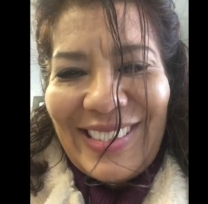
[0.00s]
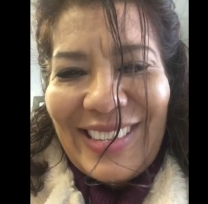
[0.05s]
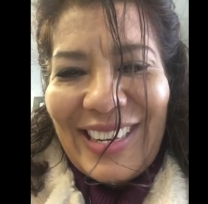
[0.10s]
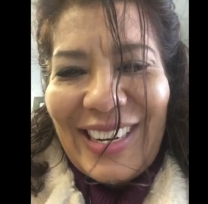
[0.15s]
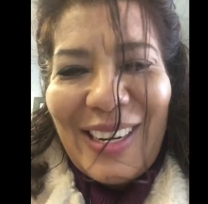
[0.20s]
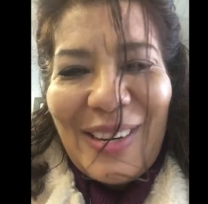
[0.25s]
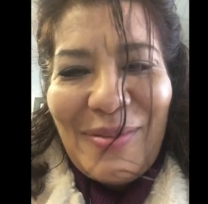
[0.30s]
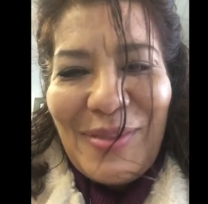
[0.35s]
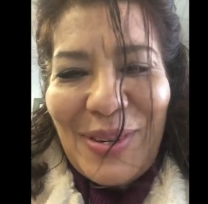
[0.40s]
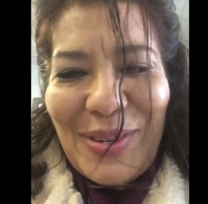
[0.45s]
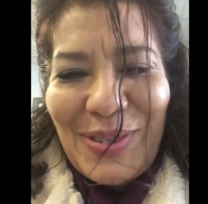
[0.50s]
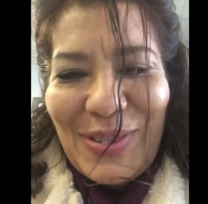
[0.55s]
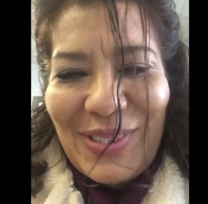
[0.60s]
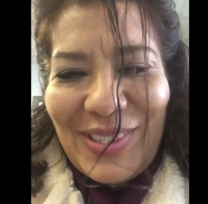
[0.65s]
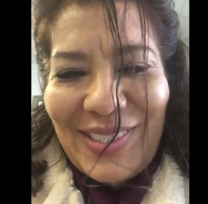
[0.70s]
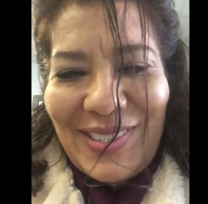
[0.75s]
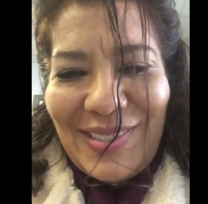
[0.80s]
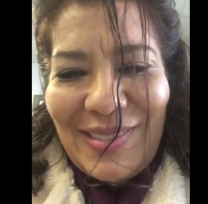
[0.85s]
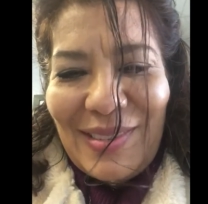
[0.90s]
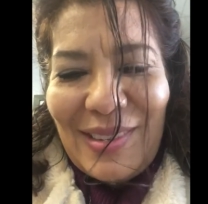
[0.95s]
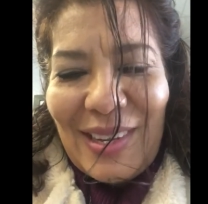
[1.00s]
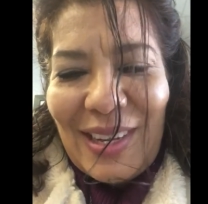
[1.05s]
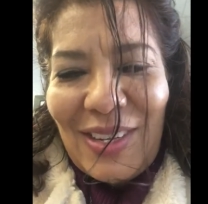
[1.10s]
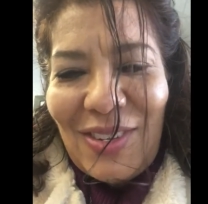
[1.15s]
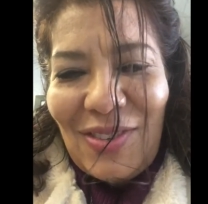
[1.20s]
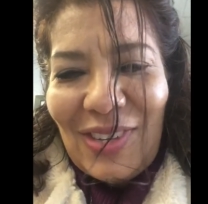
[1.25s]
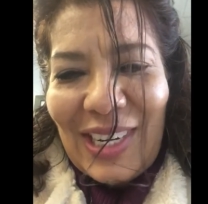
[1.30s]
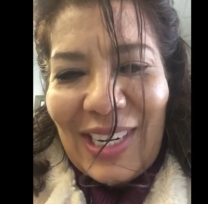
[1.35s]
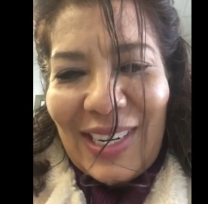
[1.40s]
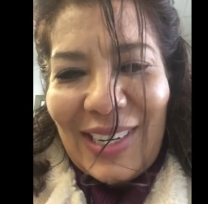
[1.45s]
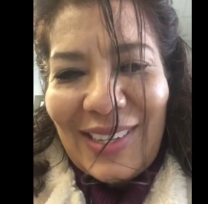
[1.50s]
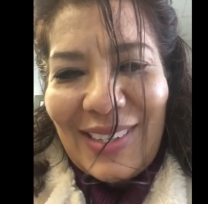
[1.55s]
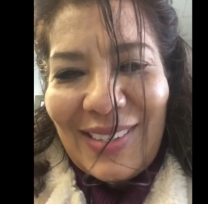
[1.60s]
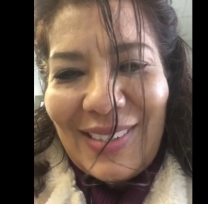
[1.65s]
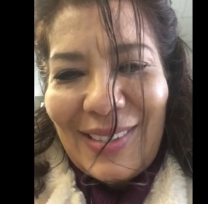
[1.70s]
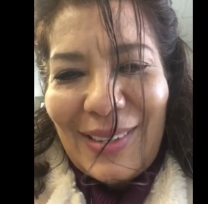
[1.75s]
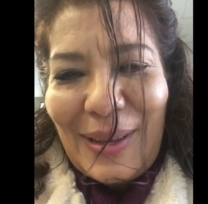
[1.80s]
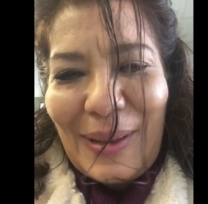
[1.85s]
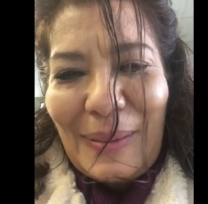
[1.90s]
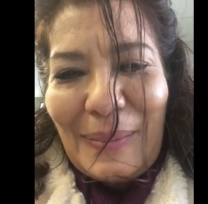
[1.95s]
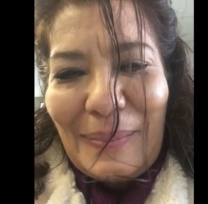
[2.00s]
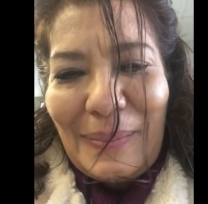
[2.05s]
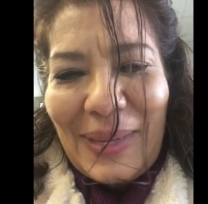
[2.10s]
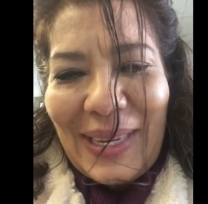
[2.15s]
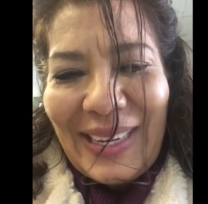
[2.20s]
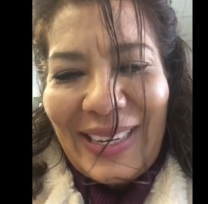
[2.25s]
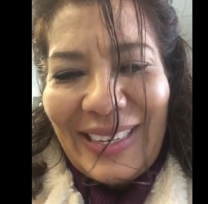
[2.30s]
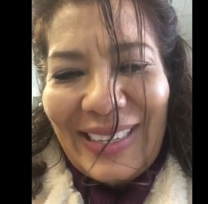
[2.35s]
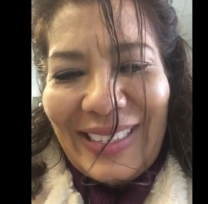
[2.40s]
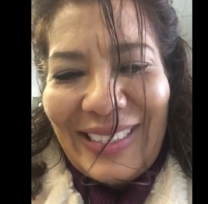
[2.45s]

Love you, Adrina. Bye.